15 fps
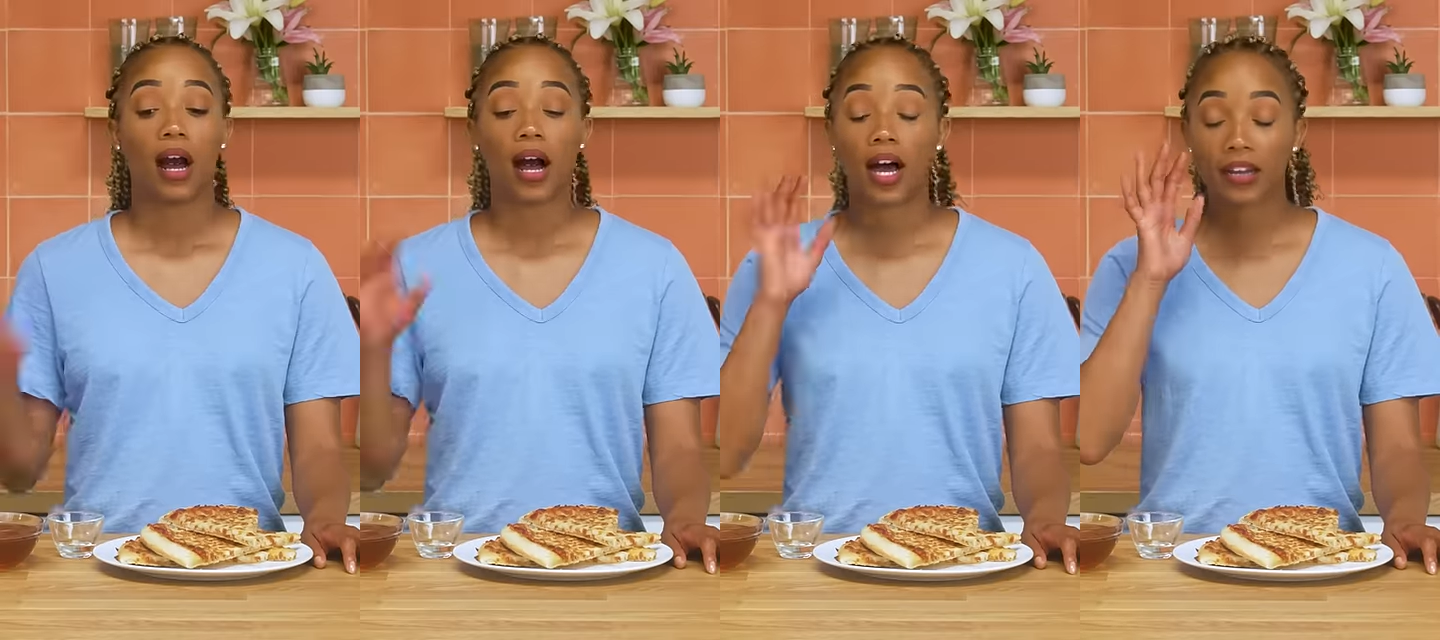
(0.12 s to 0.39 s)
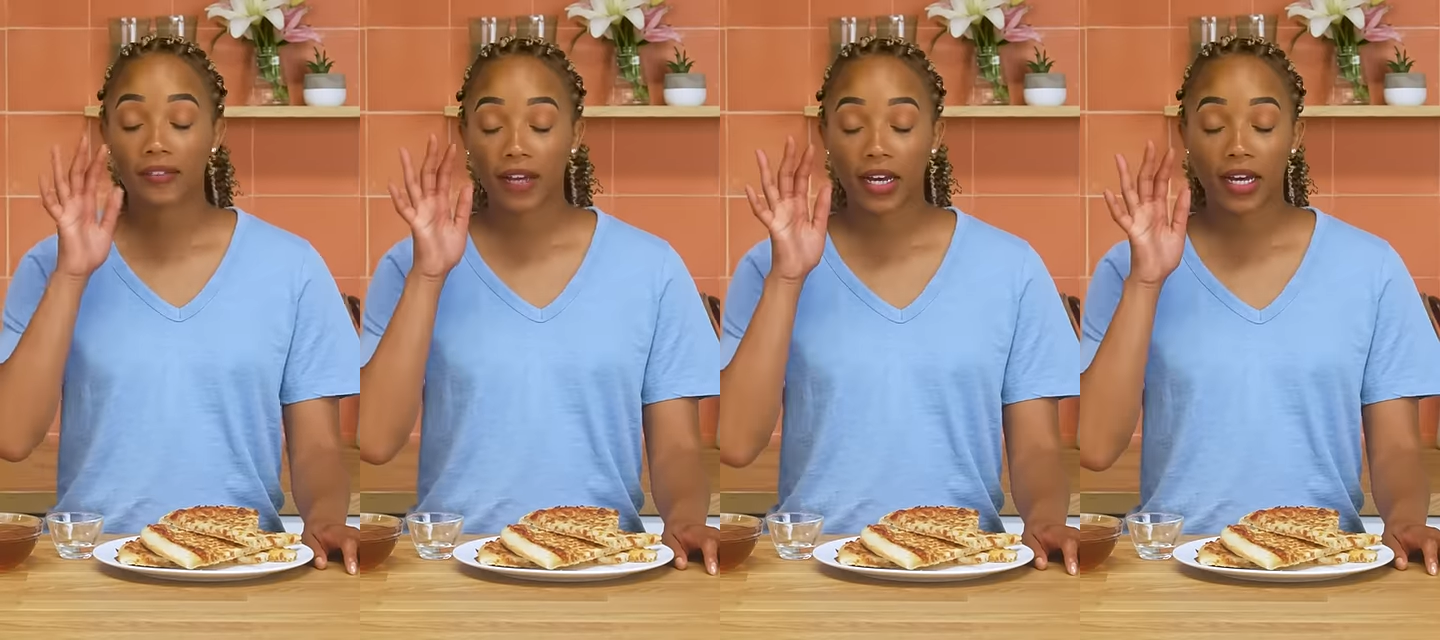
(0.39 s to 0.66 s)
I've
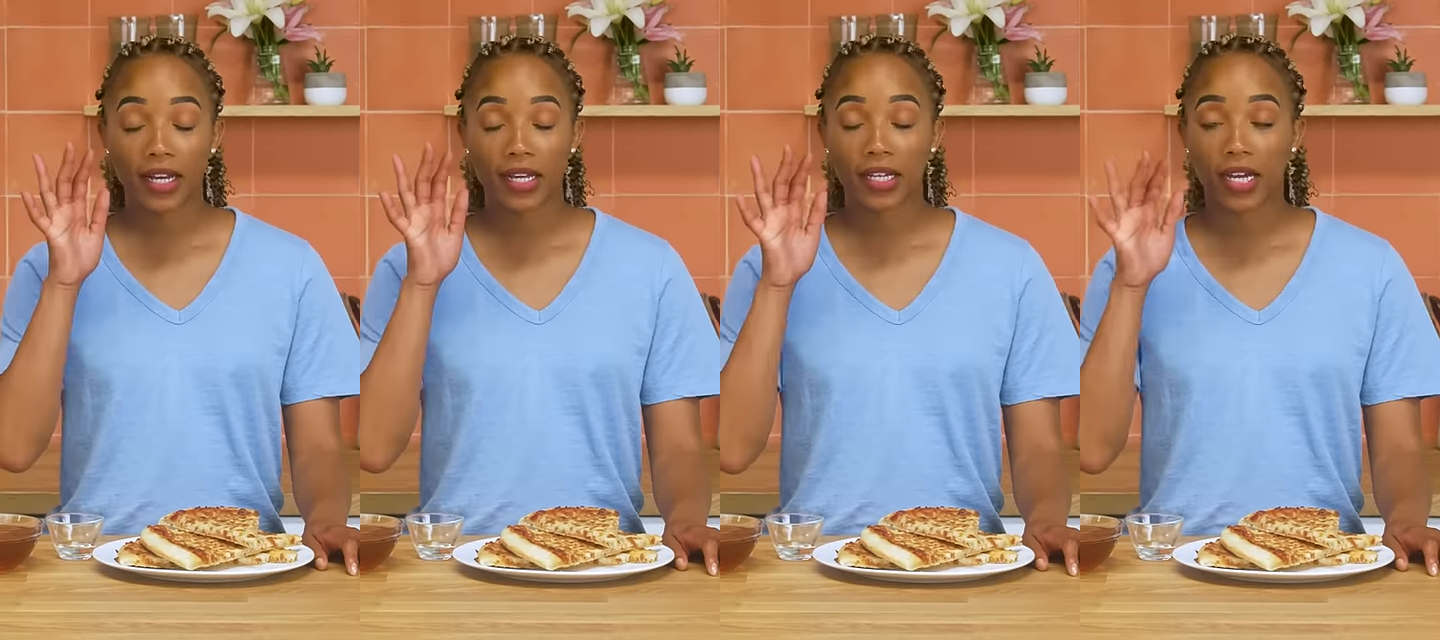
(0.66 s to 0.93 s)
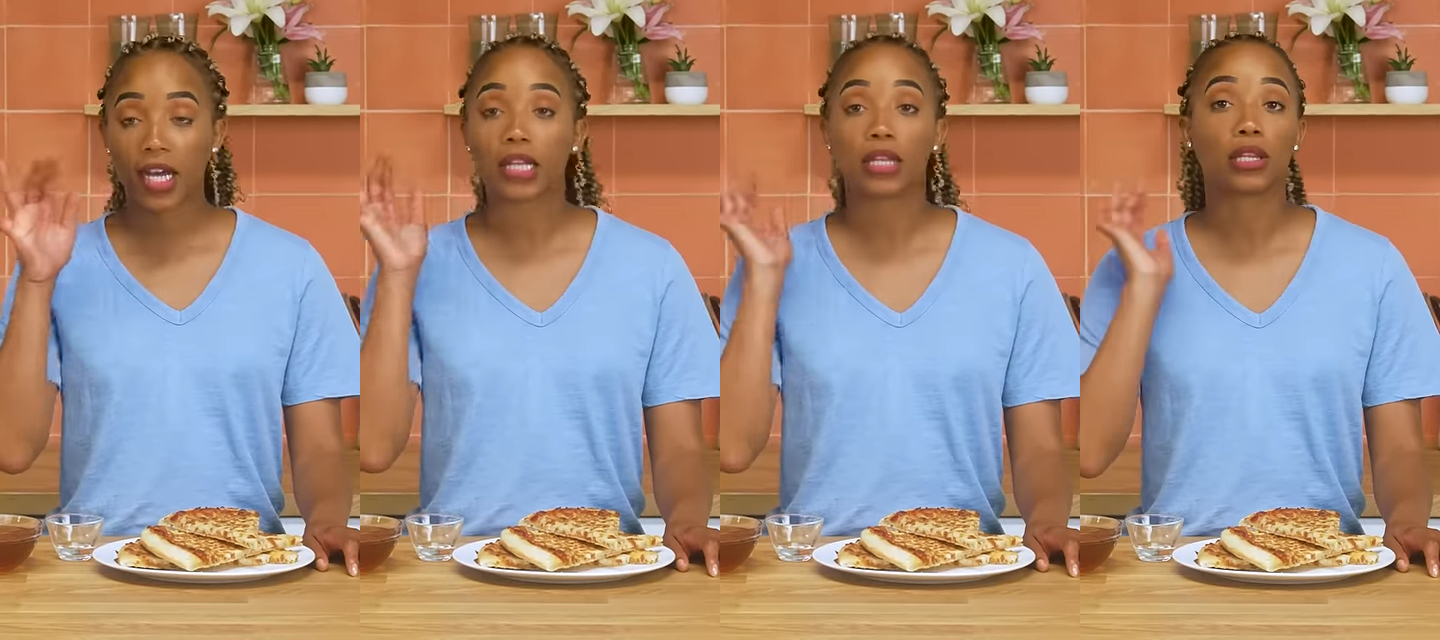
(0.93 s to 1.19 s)
had
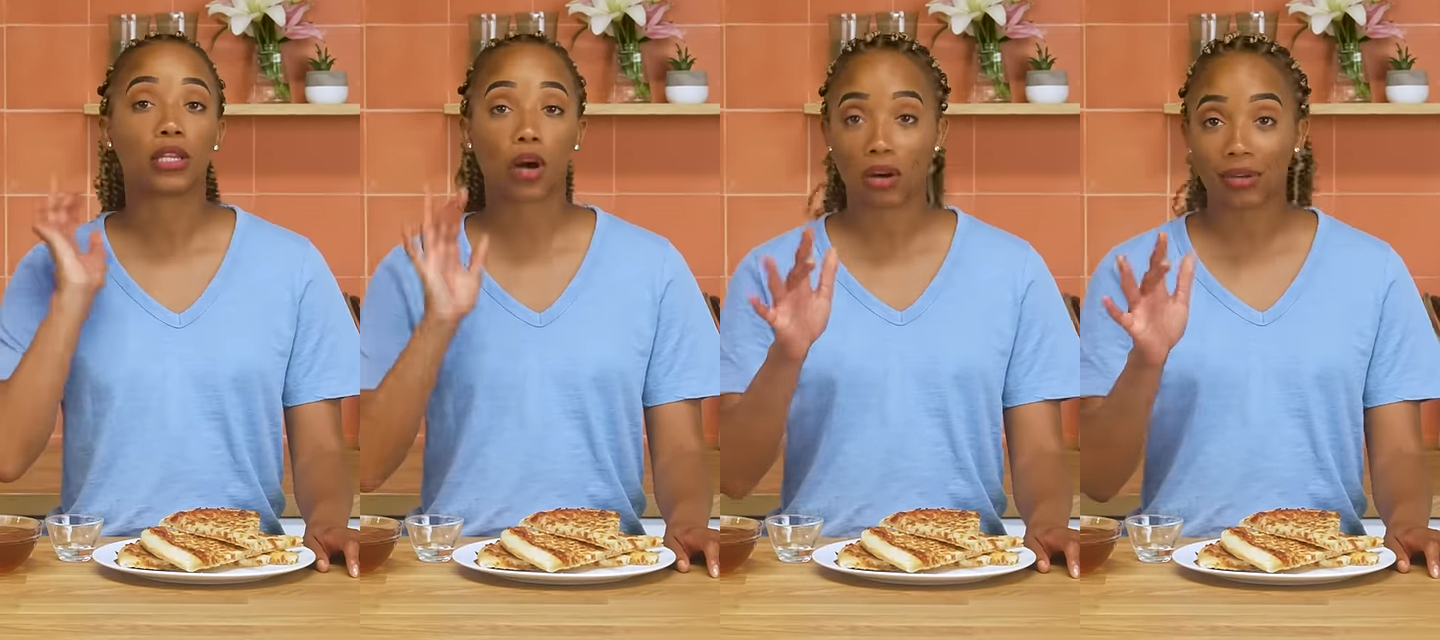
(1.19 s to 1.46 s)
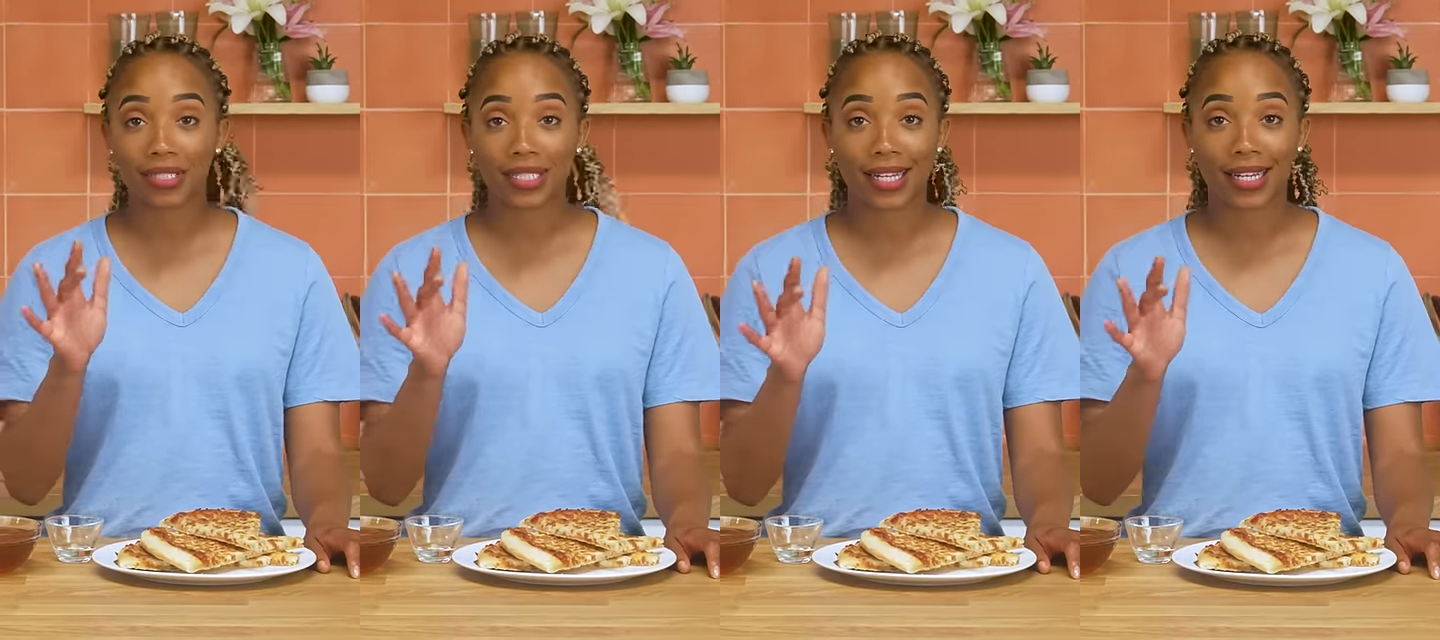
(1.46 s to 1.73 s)
a long
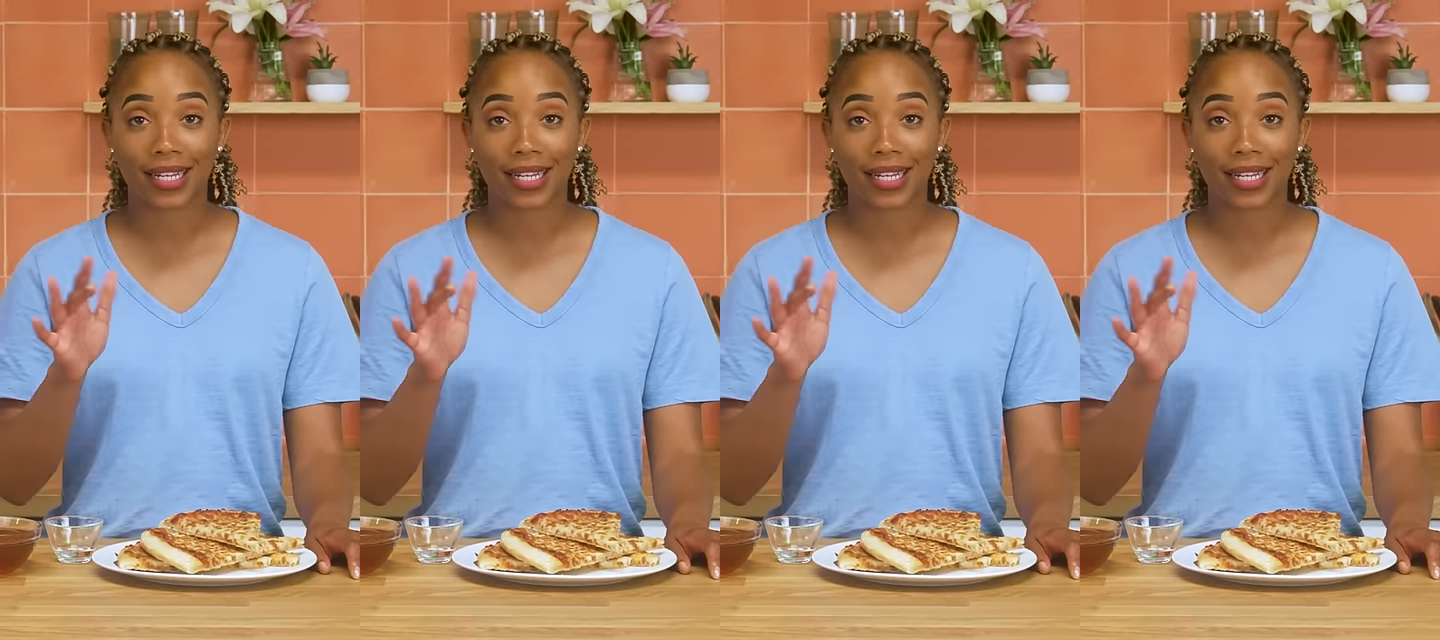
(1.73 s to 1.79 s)
day